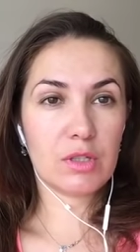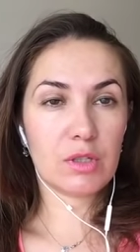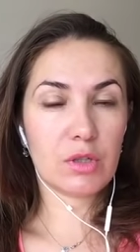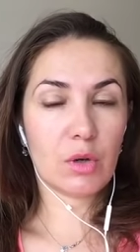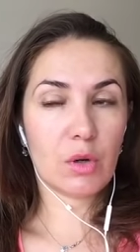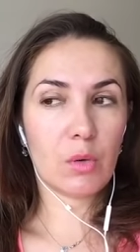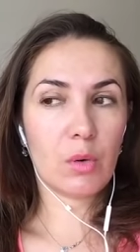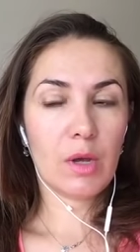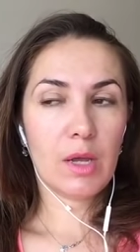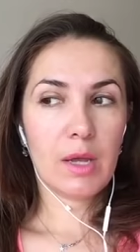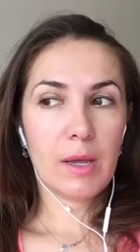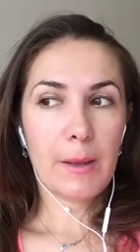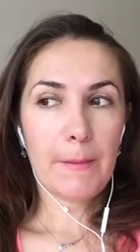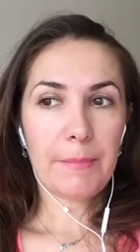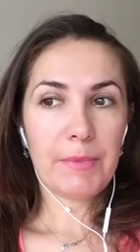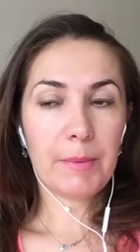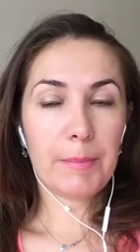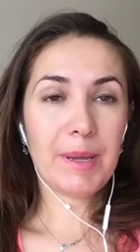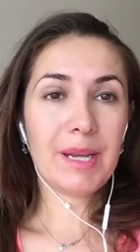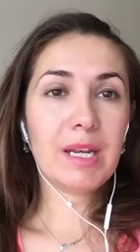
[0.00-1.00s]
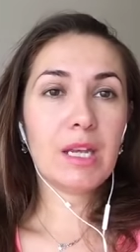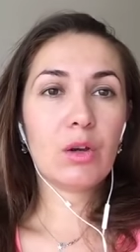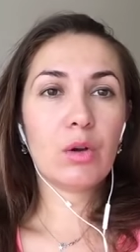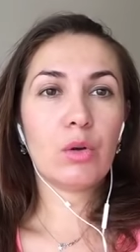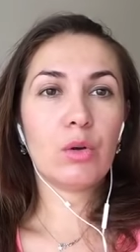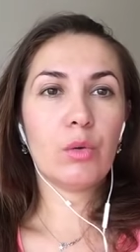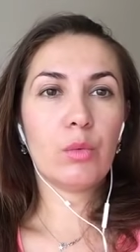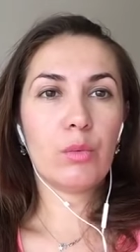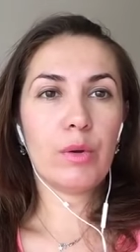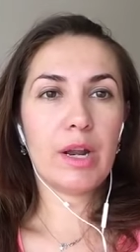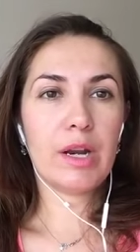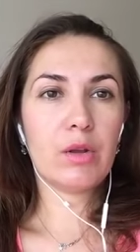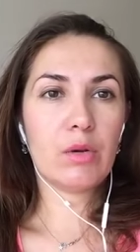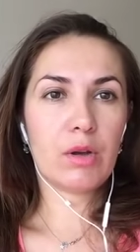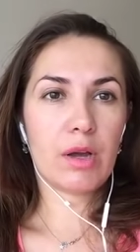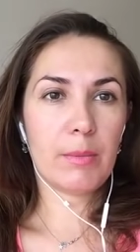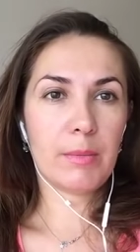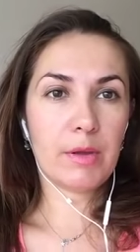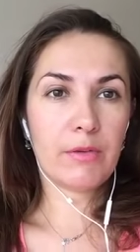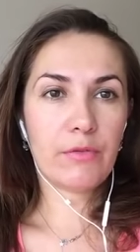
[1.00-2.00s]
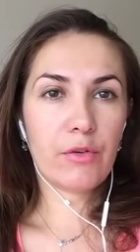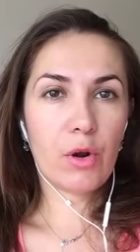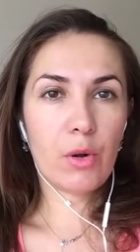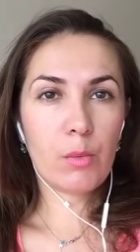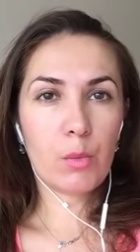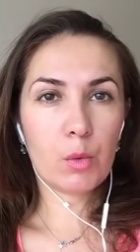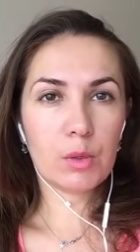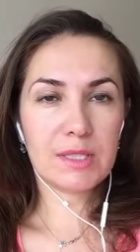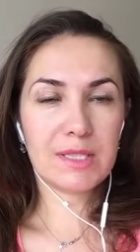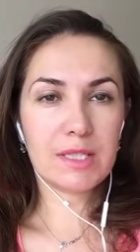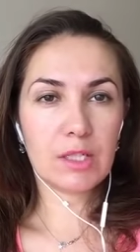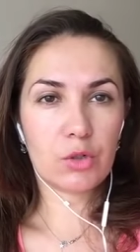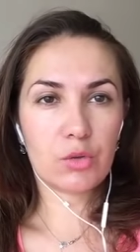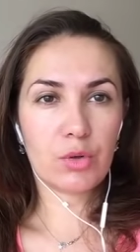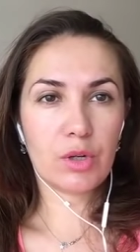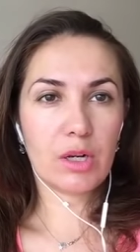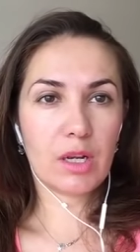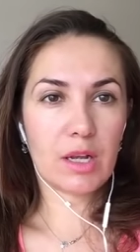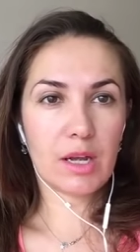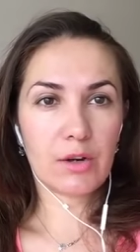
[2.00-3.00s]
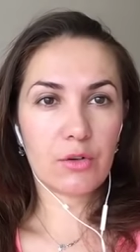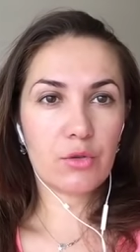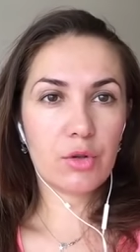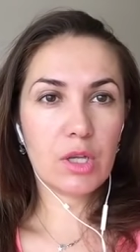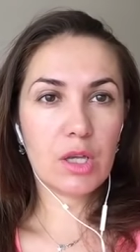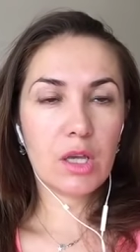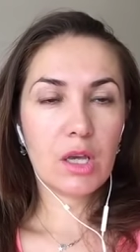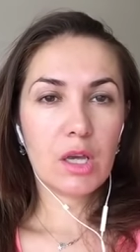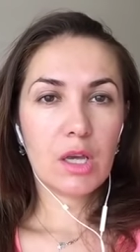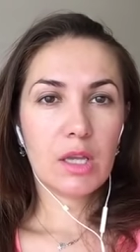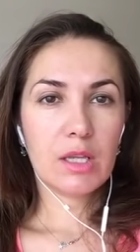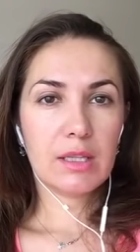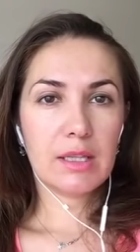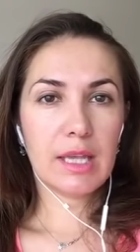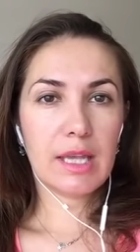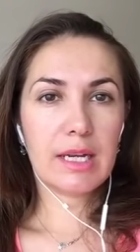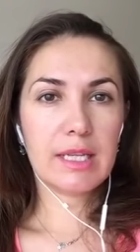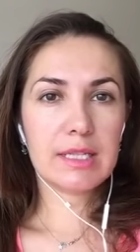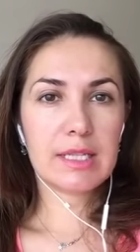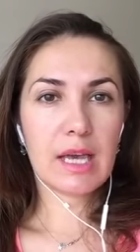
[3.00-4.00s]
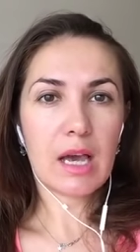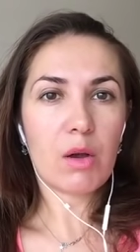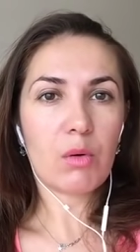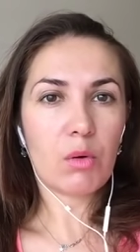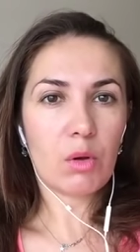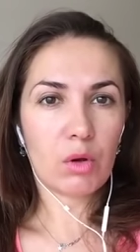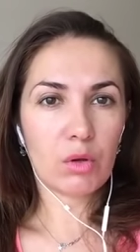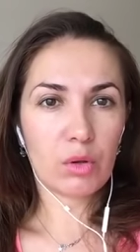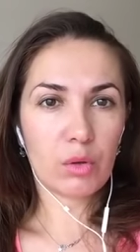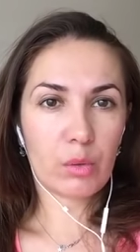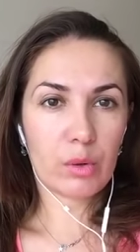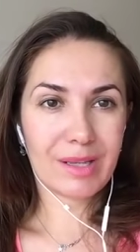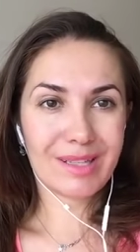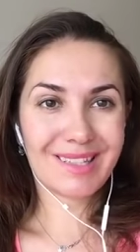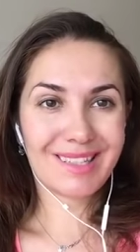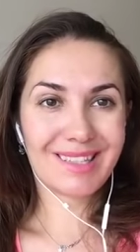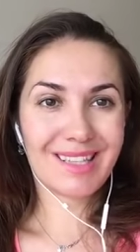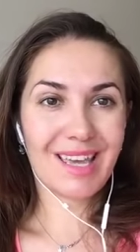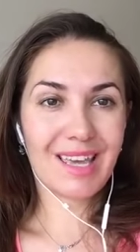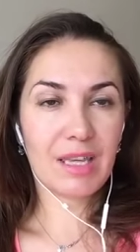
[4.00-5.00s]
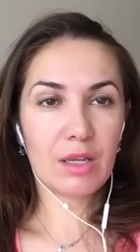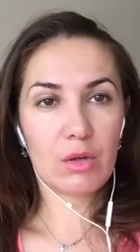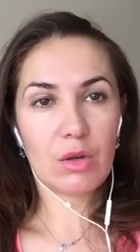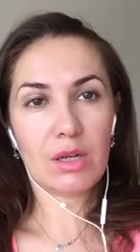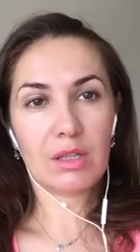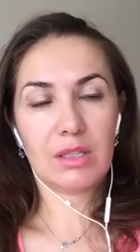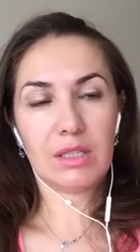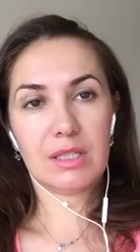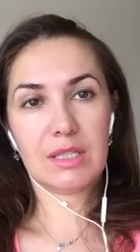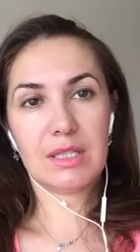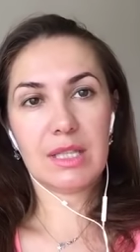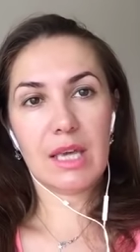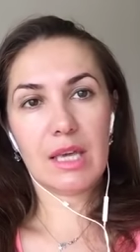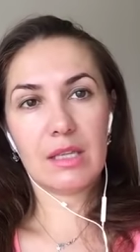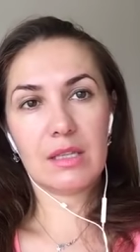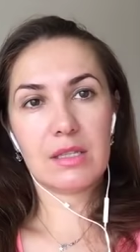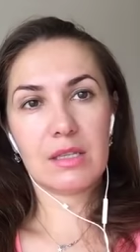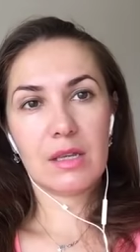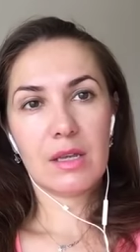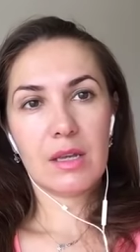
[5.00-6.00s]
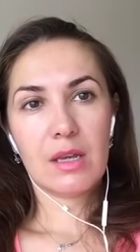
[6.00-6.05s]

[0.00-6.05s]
So depending on where you're coming from, what's the treaty country, that is how long you can stay in the United States.